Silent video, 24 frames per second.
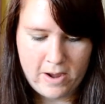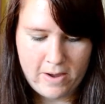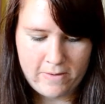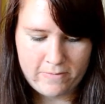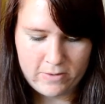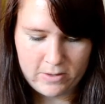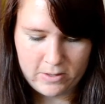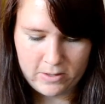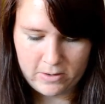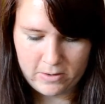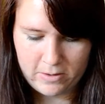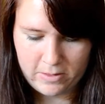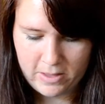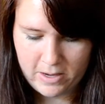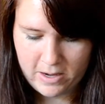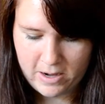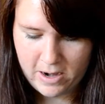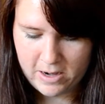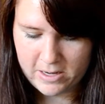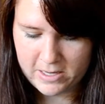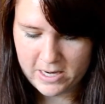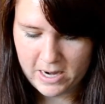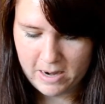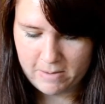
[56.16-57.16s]
have the little thing
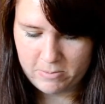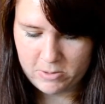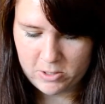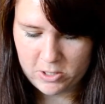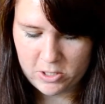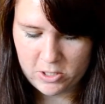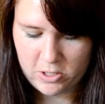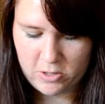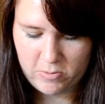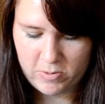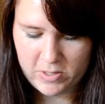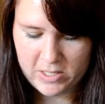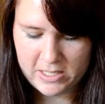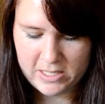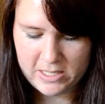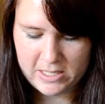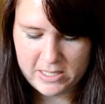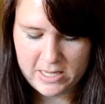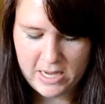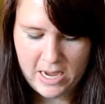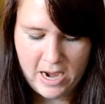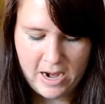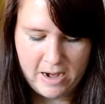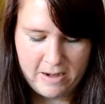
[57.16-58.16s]
on top to show you what's
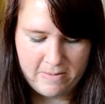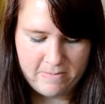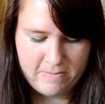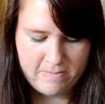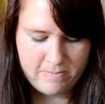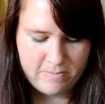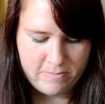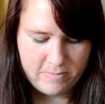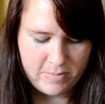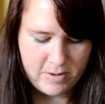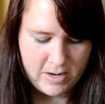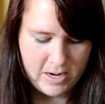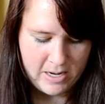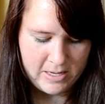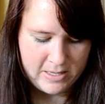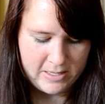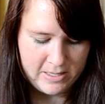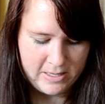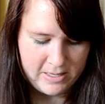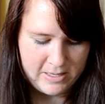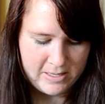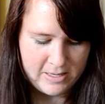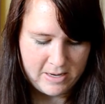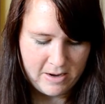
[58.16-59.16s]
inside. But I
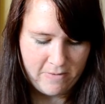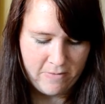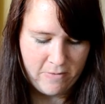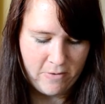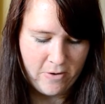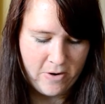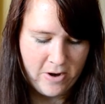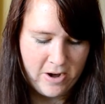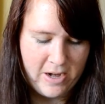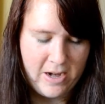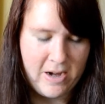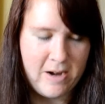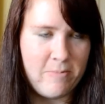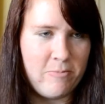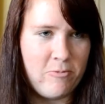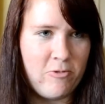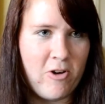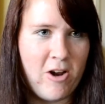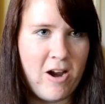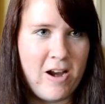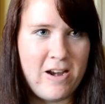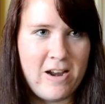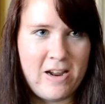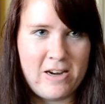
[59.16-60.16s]
see stuff already and I'm
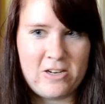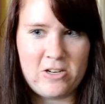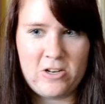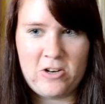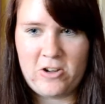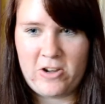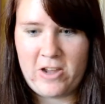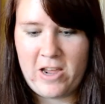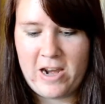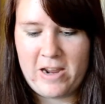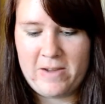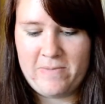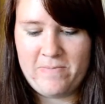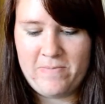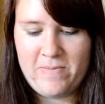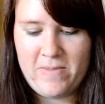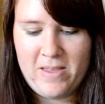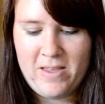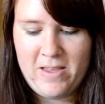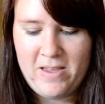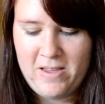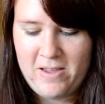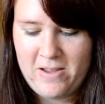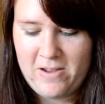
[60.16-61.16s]
trying not to look at it.
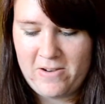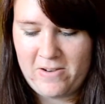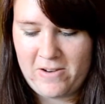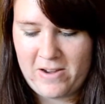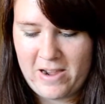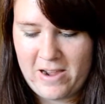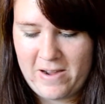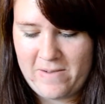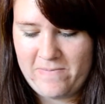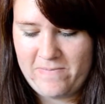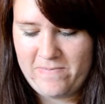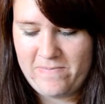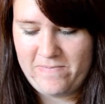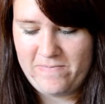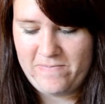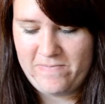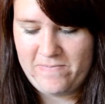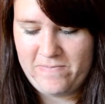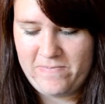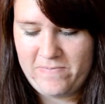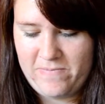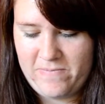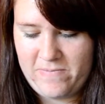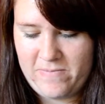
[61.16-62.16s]
Okay.
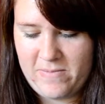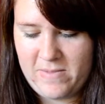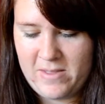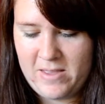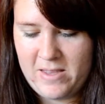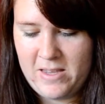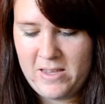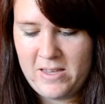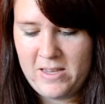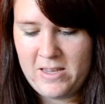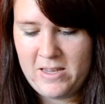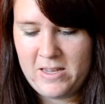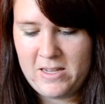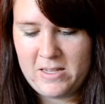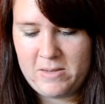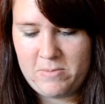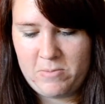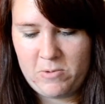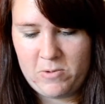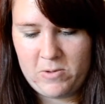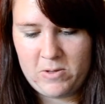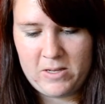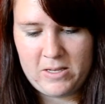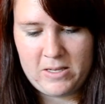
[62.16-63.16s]
Let's
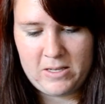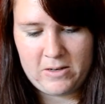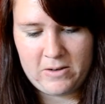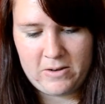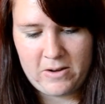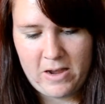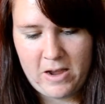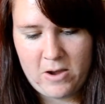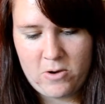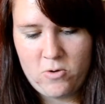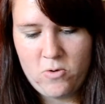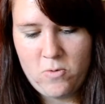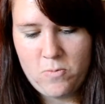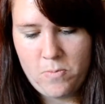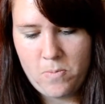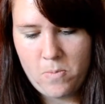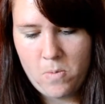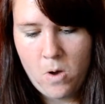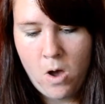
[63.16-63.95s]
pull this little guy. Ooh.